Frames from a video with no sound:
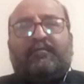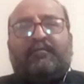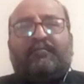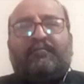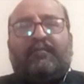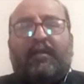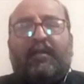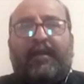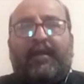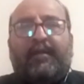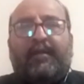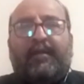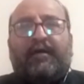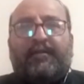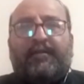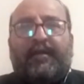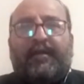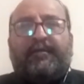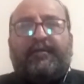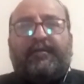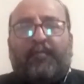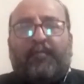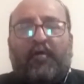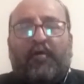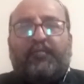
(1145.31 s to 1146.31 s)
Once in 3
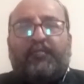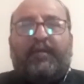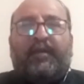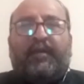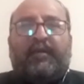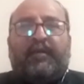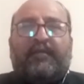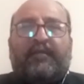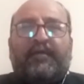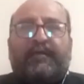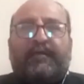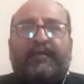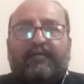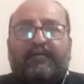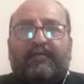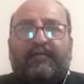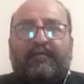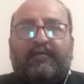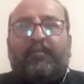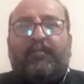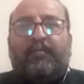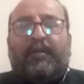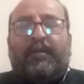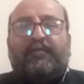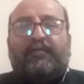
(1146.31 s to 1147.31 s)
years we have to go
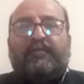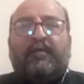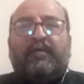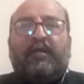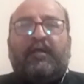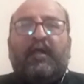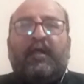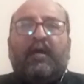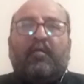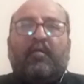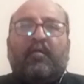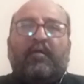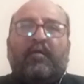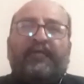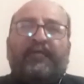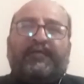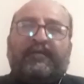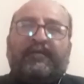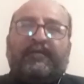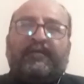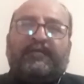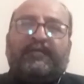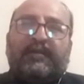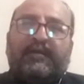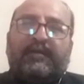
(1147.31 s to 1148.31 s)
for revision
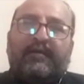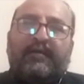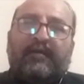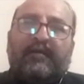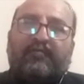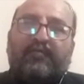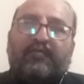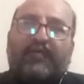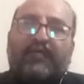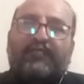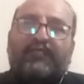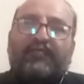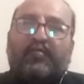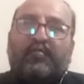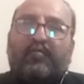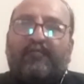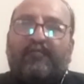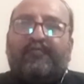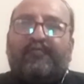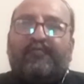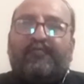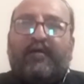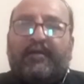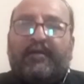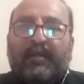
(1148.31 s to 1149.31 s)
of our
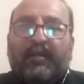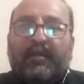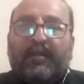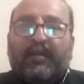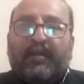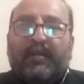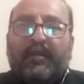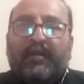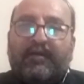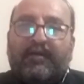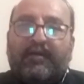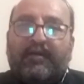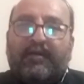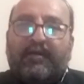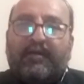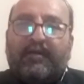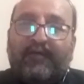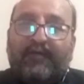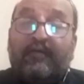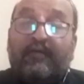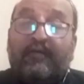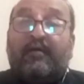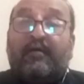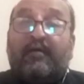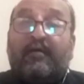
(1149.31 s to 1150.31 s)
curriculum,
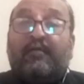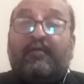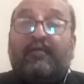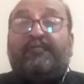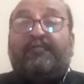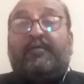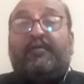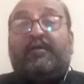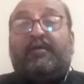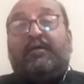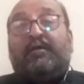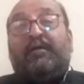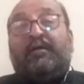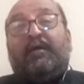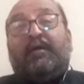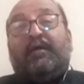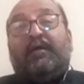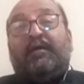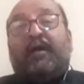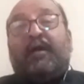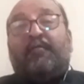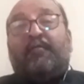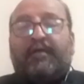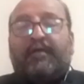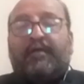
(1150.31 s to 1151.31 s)
which are suitable
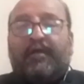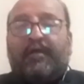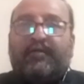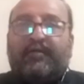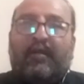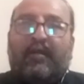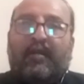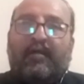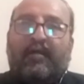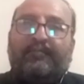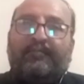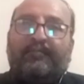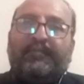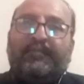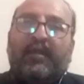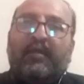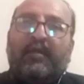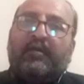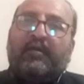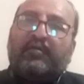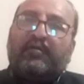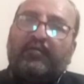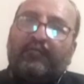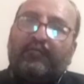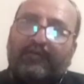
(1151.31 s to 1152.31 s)
for the changing needs
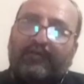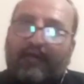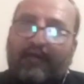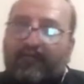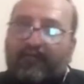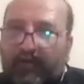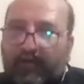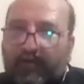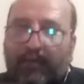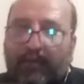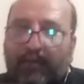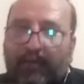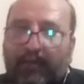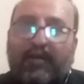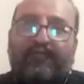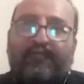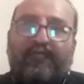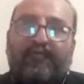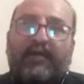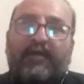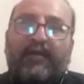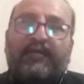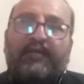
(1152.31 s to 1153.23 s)
of the job market.